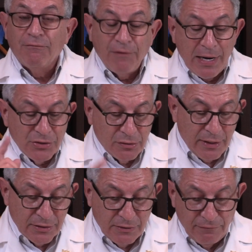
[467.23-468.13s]
Pfizer
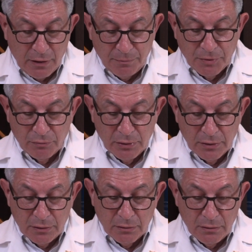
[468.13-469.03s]
has developed a
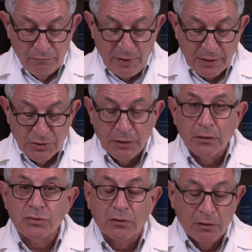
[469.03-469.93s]
really good vaccine
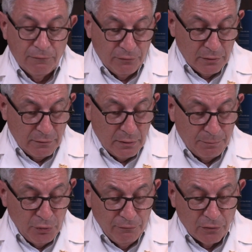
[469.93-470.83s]
and is looking for
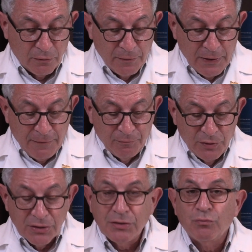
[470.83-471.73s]
approval.
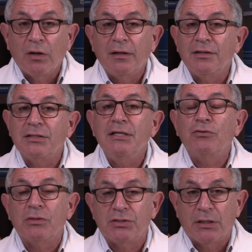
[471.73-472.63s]
This one is
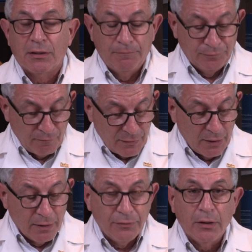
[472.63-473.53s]
interesting
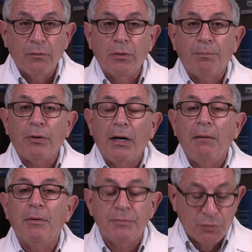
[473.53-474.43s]
uh, there were
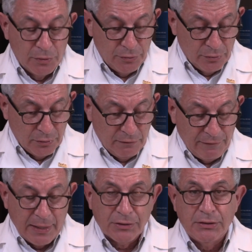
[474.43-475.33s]
problems with early
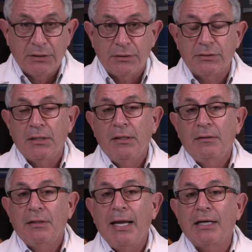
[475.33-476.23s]
vaccines
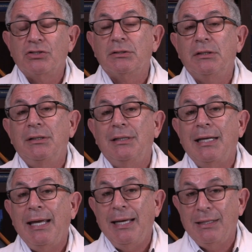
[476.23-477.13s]
that actually
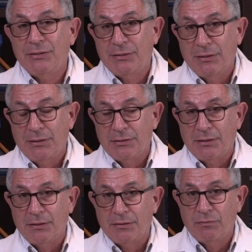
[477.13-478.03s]
enhanced the
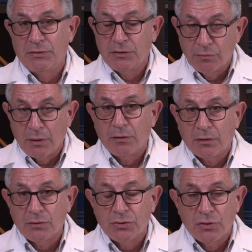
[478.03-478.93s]
disease. This is one of the
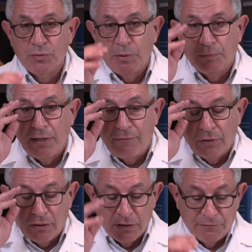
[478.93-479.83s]
concerns people have
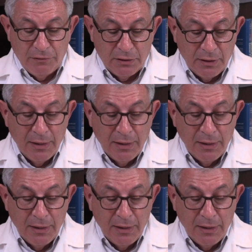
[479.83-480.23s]
with RSV.